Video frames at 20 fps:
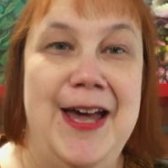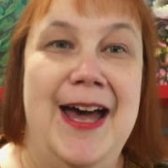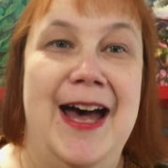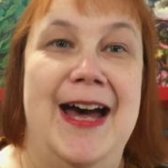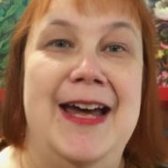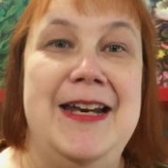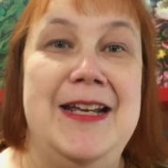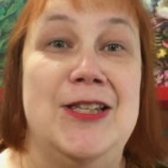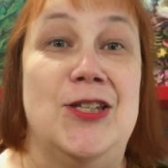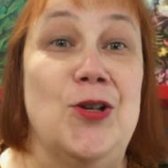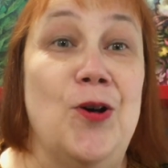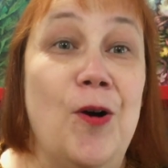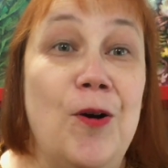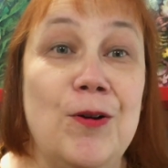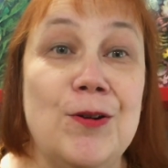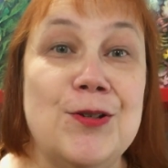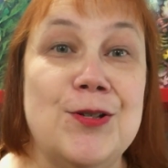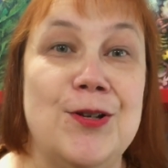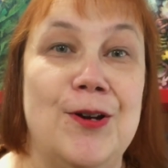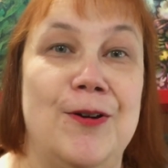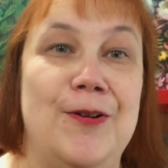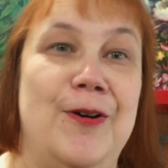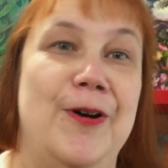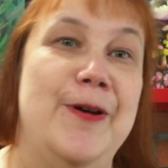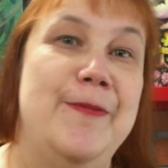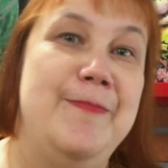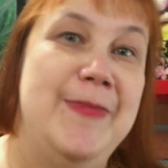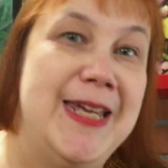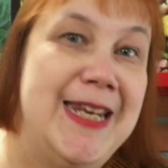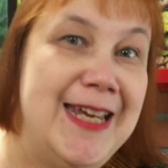And it's also
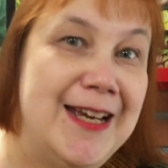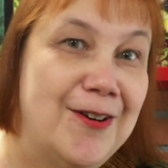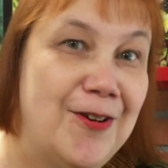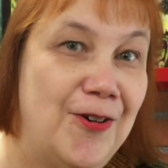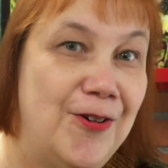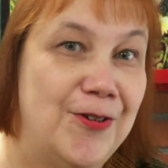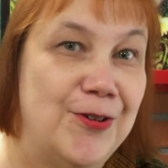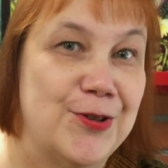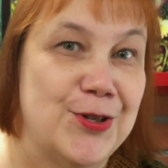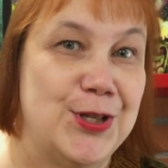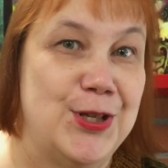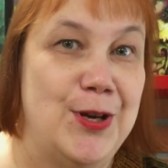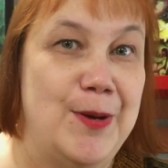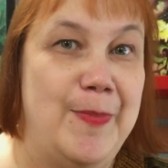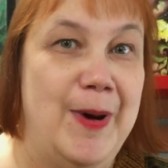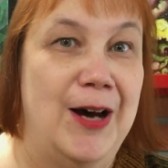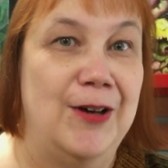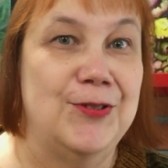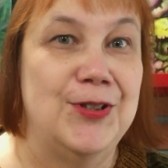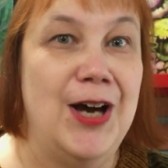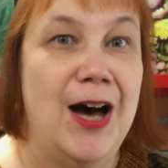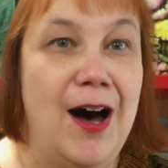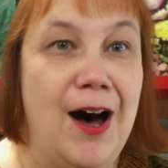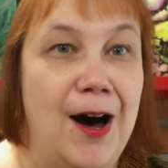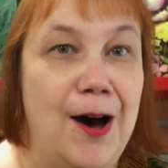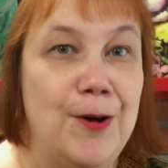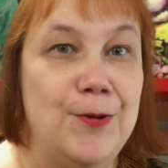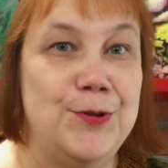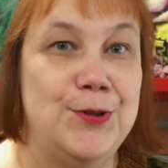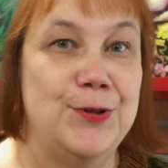a mini course about
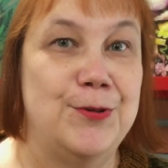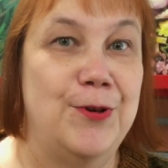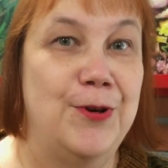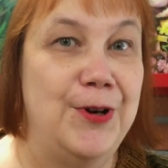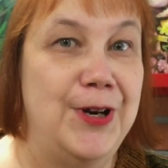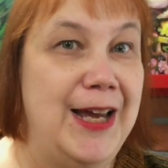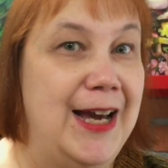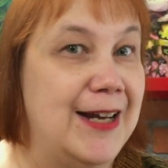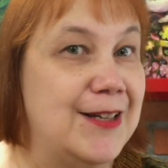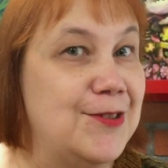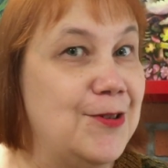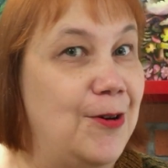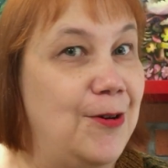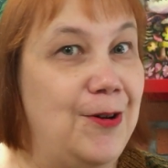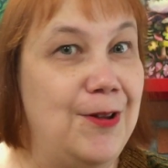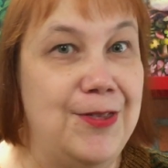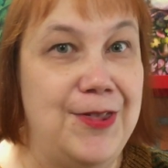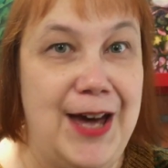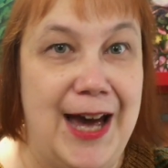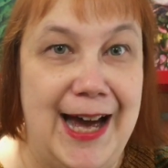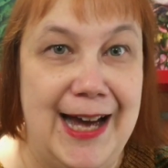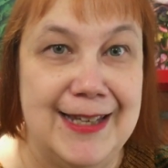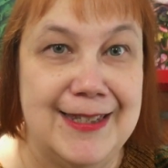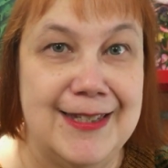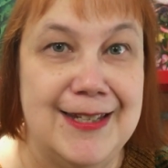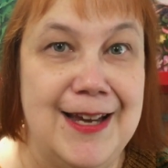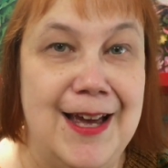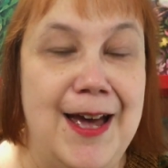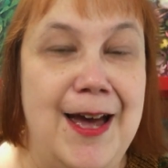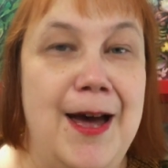how to connect all
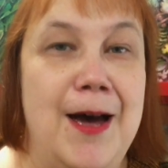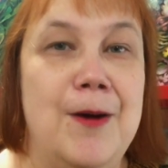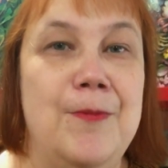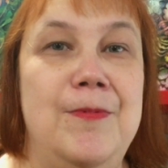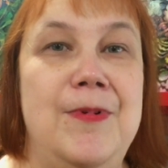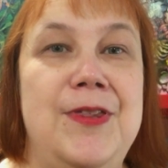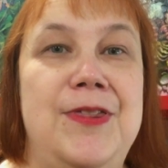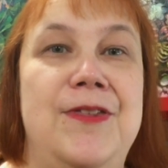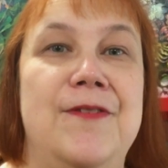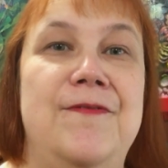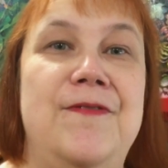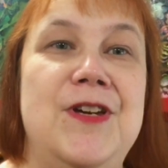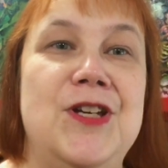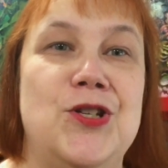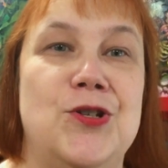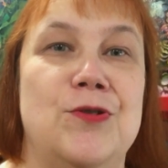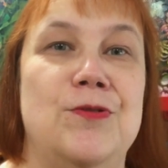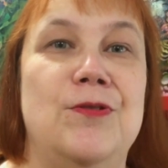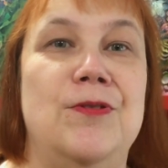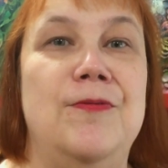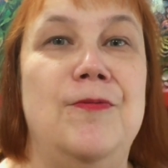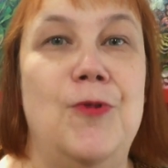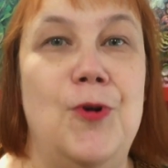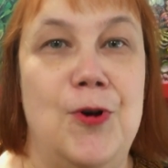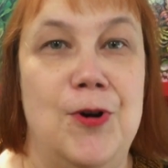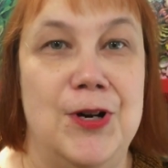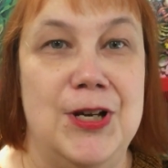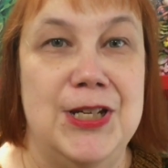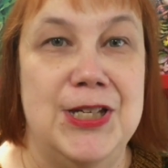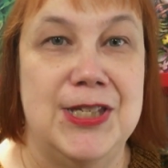that with the visual
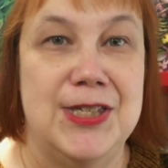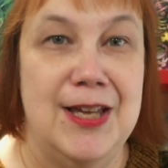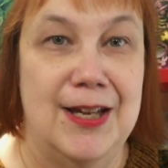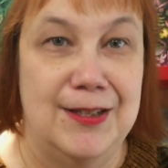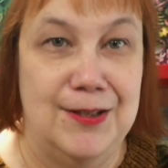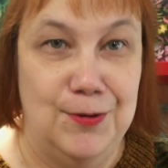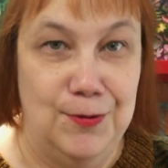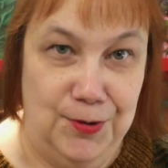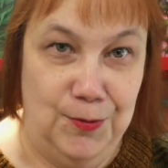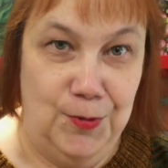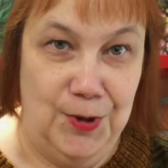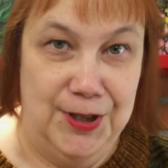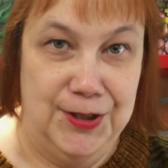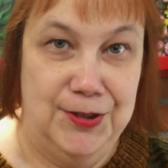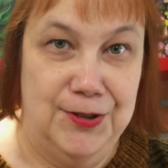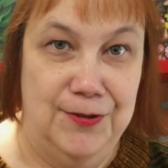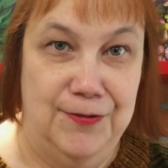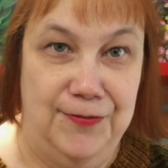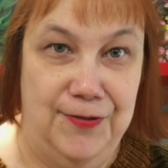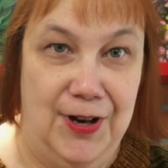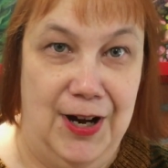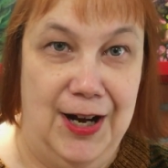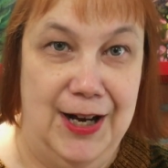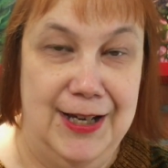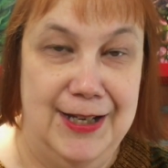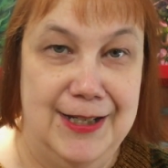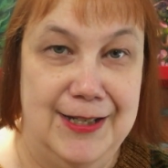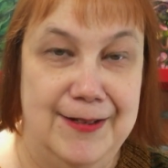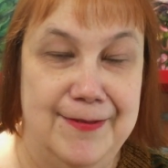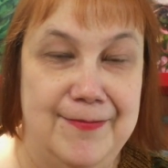voice that you want to
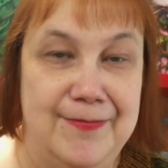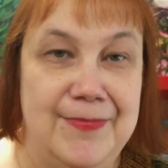find.